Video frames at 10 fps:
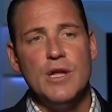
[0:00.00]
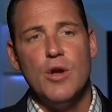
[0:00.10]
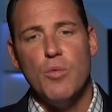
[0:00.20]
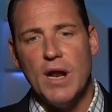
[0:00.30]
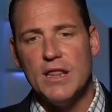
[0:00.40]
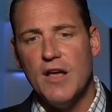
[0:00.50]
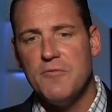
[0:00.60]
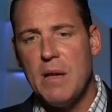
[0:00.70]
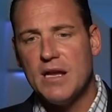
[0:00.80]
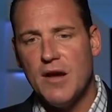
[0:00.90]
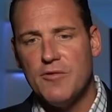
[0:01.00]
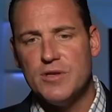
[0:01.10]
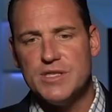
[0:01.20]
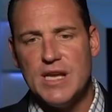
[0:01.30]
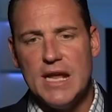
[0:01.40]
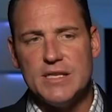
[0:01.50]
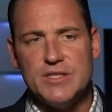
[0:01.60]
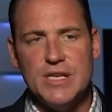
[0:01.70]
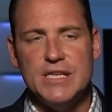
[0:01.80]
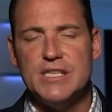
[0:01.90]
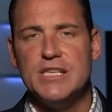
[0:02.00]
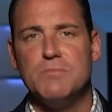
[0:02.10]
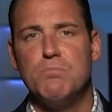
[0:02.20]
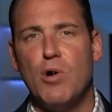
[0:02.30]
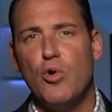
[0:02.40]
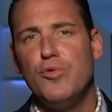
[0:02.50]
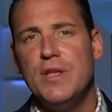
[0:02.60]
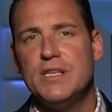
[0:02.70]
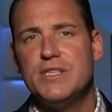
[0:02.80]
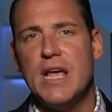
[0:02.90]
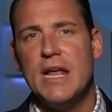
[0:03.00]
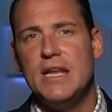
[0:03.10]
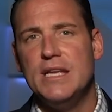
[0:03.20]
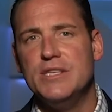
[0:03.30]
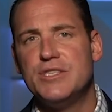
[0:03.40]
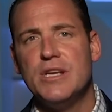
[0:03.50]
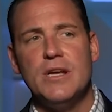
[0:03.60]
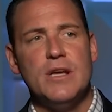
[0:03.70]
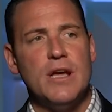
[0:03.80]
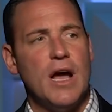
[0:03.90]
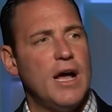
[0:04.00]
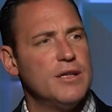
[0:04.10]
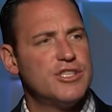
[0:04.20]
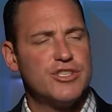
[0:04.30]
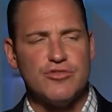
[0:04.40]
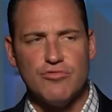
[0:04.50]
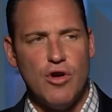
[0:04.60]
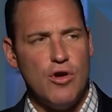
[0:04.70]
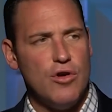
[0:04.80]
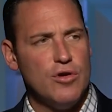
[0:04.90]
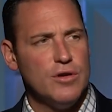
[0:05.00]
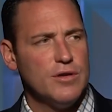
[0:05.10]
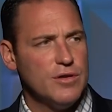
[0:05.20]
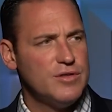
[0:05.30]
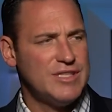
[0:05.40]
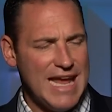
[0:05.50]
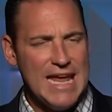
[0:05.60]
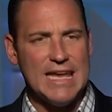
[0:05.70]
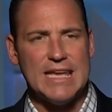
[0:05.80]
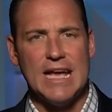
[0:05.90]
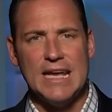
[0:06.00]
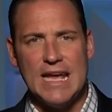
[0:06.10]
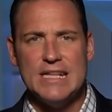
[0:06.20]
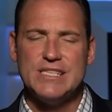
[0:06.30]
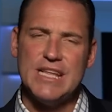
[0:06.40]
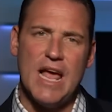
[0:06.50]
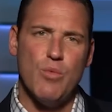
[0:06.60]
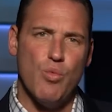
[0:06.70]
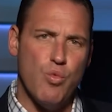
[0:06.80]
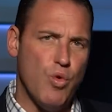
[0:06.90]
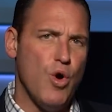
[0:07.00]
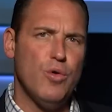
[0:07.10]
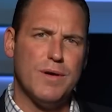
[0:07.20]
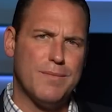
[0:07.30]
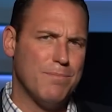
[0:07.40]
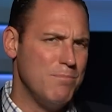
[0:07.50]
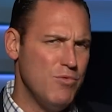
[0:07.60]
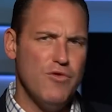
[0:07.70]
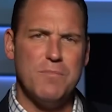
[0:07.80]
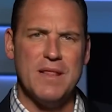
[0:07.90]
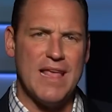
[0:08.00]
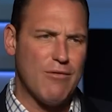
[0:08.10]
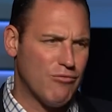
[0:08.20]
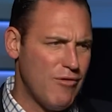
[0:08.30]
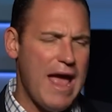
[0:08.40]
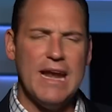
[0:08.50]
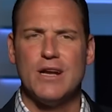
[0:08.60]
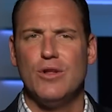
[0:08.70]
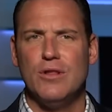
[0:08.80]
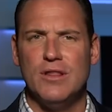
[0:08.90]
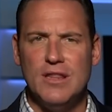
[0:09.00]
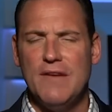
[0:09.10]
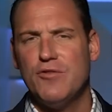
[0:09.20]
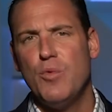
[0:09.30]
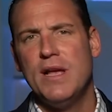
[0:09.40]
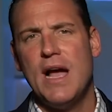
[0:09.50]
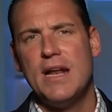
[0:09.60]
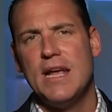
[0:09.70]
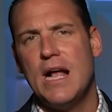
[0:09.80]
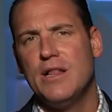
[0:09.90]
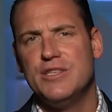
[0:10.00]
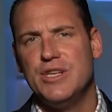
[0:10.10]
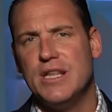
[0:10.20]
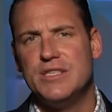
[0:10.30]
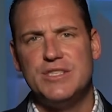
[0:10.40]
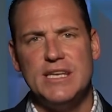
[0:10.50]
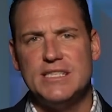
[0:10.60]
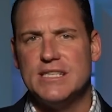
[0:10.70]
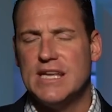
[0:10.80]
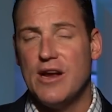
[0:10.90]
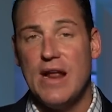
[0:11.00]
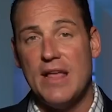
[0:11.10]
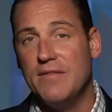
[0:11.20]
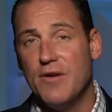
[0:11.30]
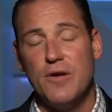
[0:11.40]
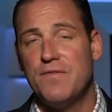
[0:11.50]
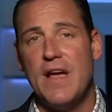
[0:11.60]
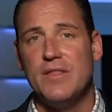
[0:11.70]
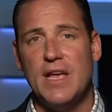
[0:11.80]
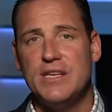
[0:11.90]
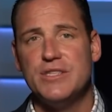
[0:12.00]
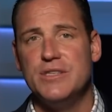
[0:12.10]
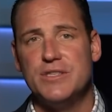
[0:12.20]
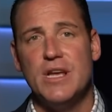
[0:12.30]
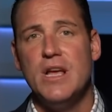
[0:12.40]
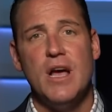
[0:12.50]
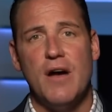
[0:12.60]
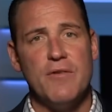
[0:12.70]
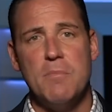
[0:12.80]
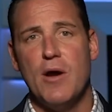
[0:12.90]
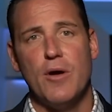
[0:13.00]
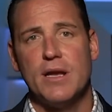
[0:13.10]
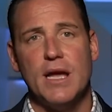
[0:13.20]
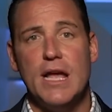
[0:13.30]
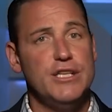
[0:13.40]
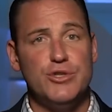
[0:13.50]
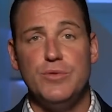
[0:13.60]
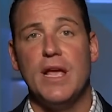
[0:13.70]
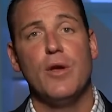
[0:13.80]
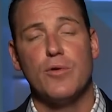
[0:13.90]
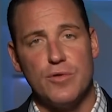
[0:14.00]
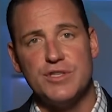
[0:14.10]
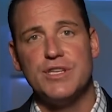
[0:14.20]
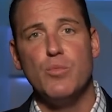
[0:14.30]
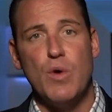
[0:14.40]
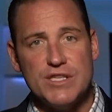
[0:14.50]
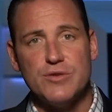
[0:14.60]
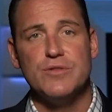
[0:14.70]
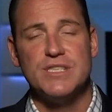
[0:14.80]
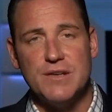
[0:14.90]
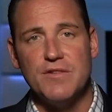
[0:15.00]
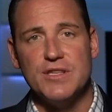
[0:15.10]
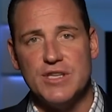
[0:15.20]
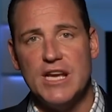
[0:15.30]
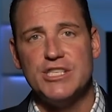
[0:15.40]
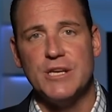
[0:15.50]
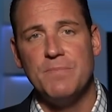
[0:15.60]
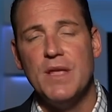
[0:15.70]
what I love about Governor DeSantis is his boldness and his strong take against that woke movement, that radical left-wing ideology that seeks to tear down the very foundations of America and Judeo-Christian Western civilization.